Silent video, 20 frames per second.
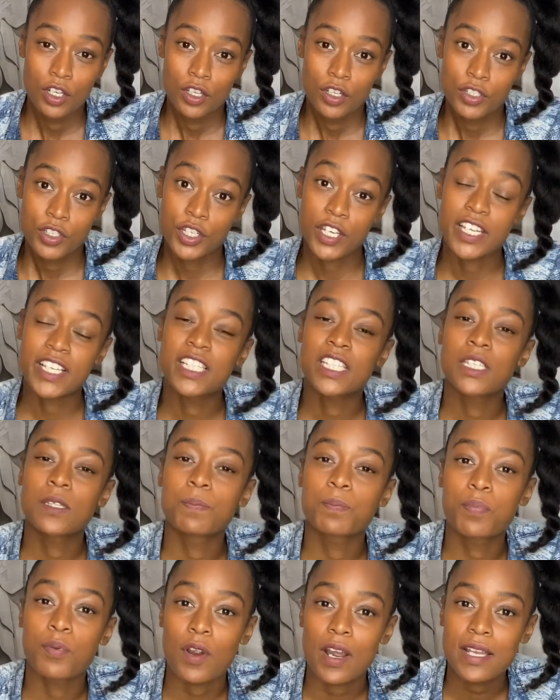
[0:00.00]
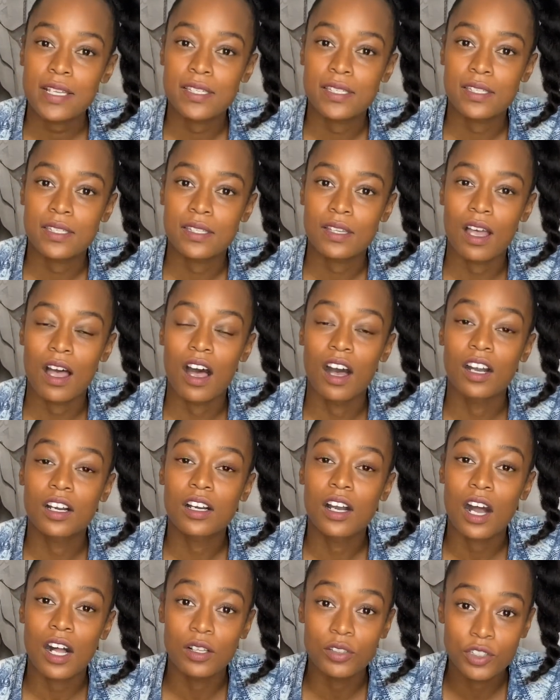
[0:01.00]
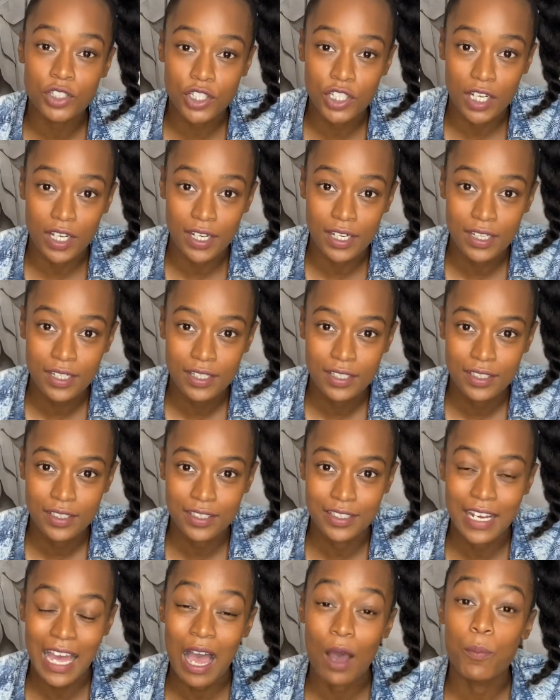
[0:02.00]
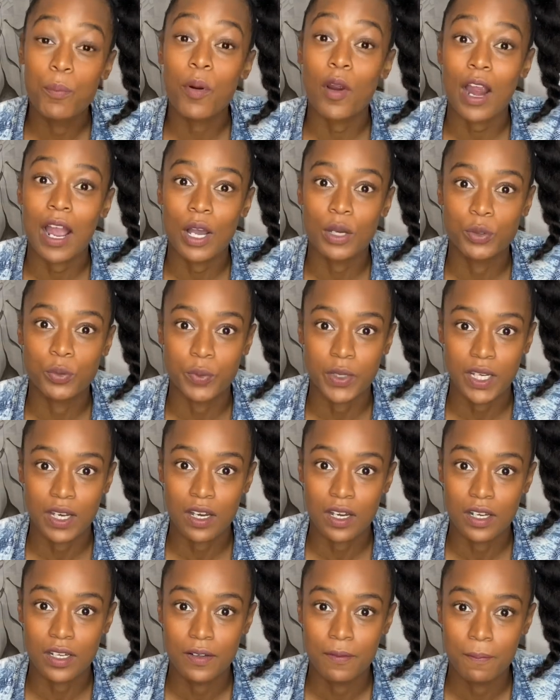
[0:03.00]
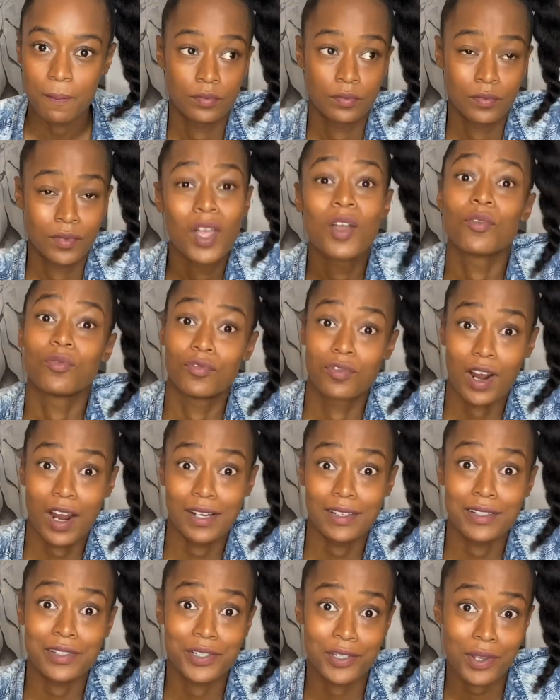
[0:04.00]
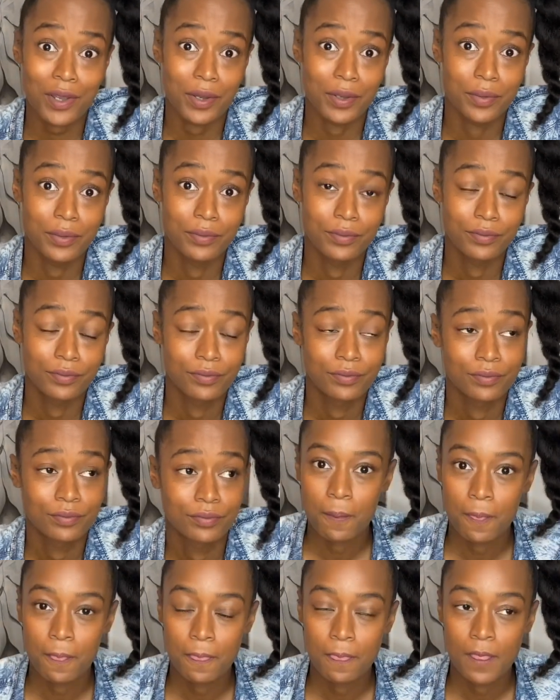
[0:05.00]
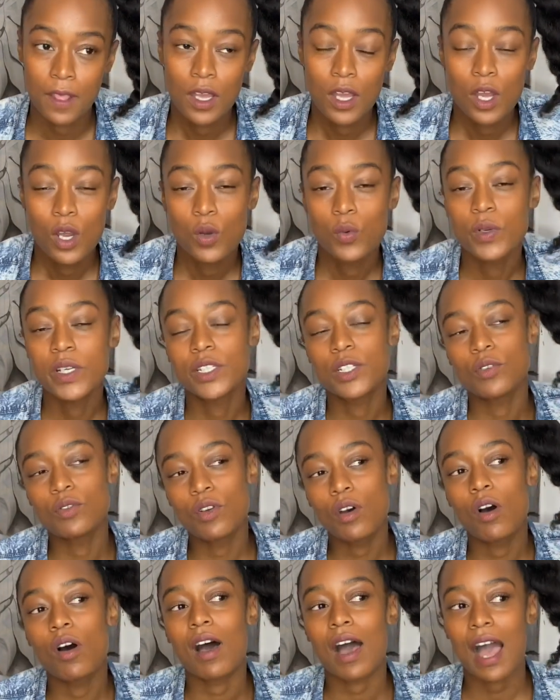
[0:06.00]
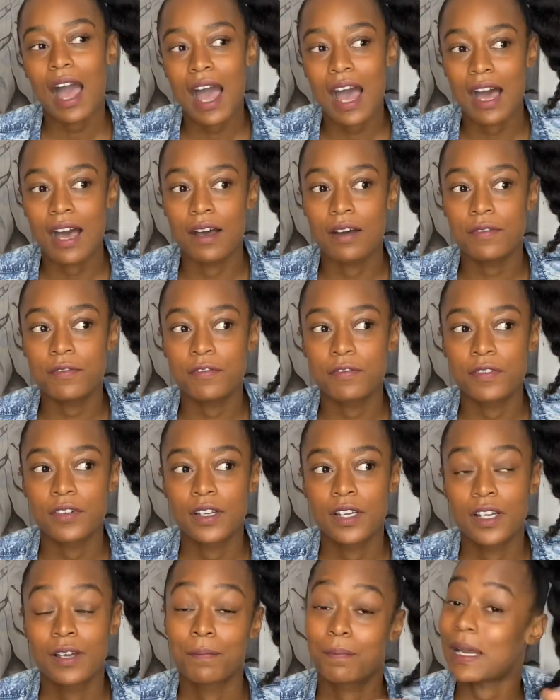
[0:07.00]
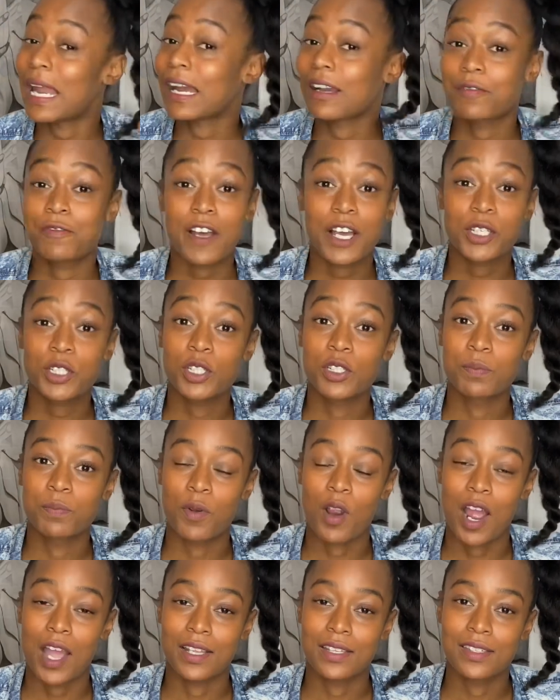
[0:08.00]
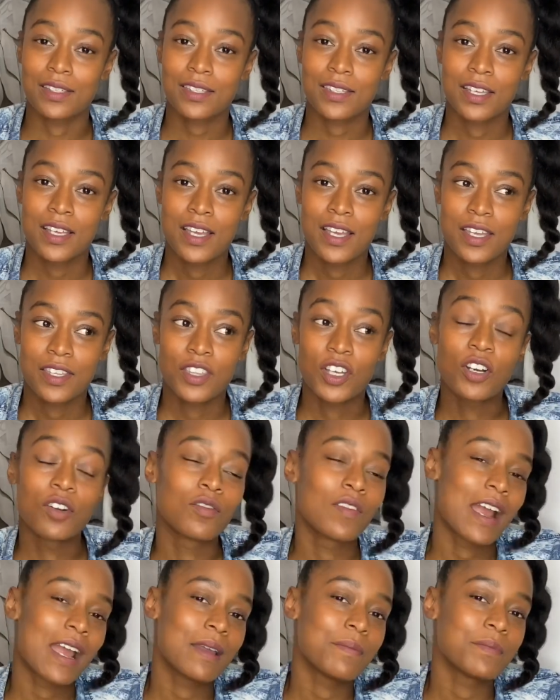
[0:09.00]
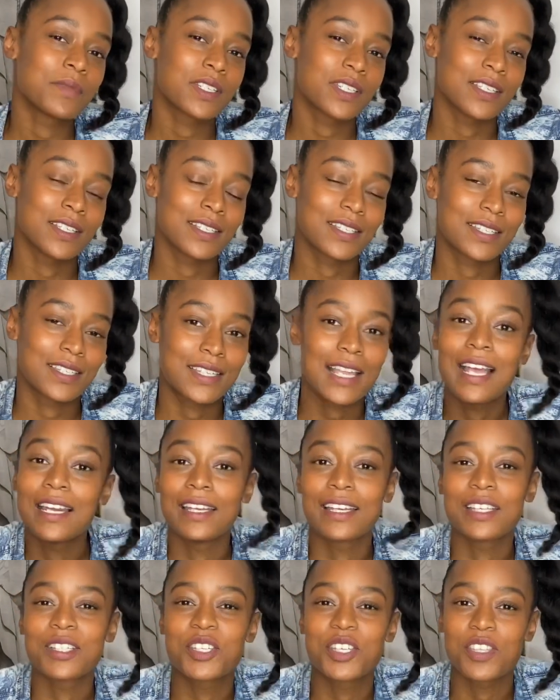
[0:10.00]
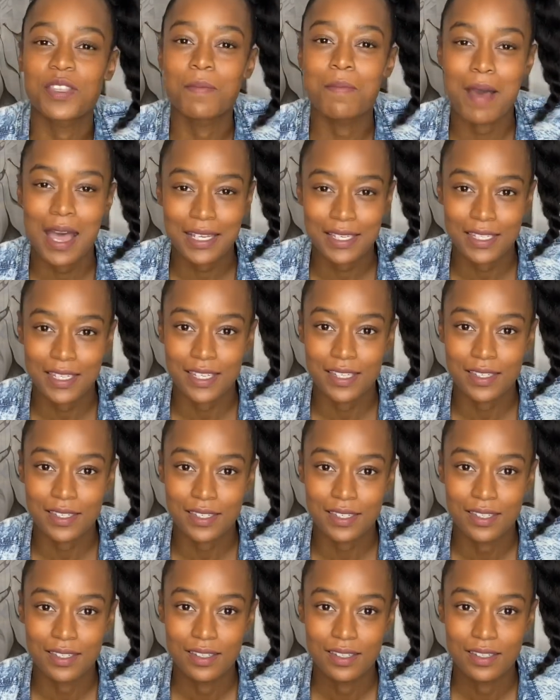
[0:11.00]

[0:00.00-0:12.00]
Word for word: to express our culture and how proud we are. Rightly so we do not have black fashion brands that are aimed at selling to the masses.